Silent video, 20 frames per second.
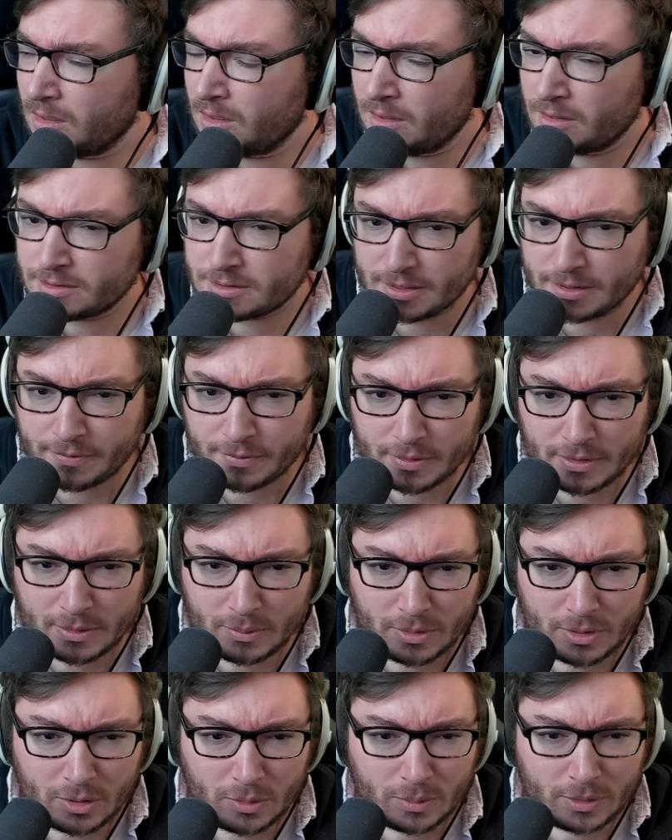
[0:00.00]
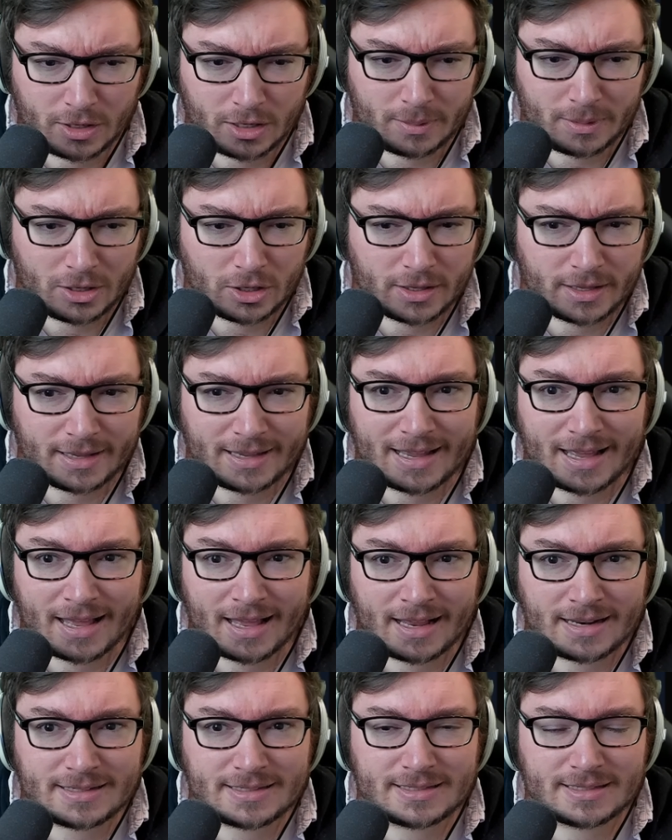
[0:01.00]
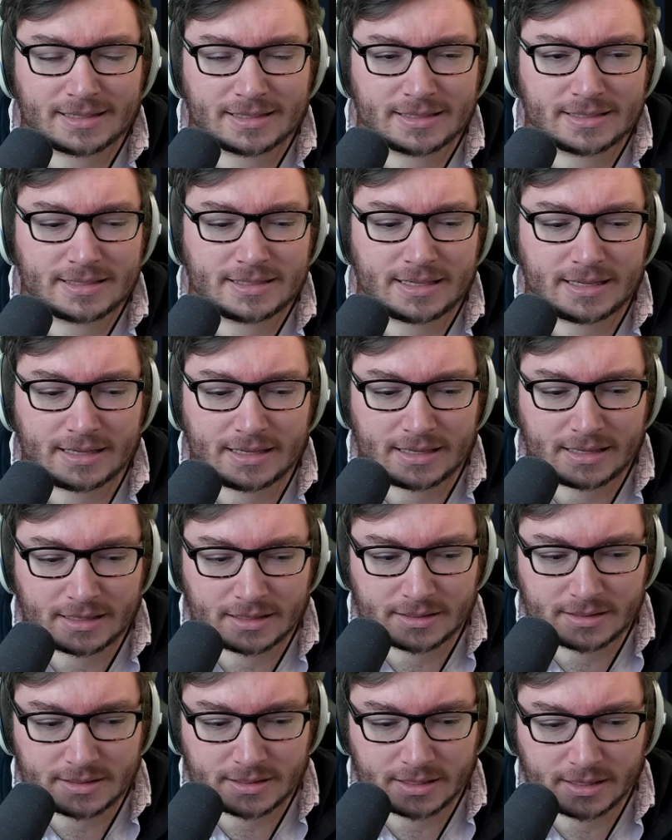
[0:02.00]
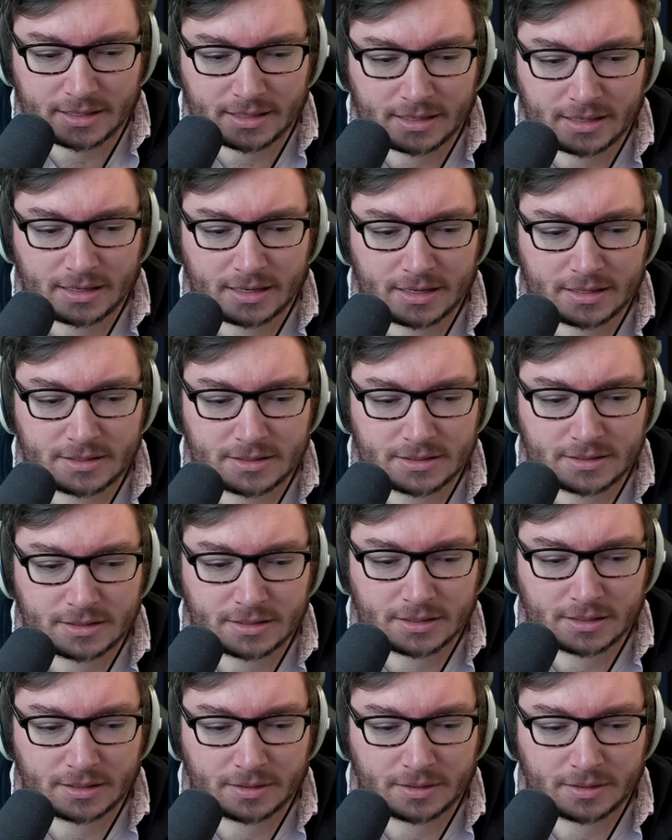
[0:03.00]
So, well, we're going to be looking at the tier list.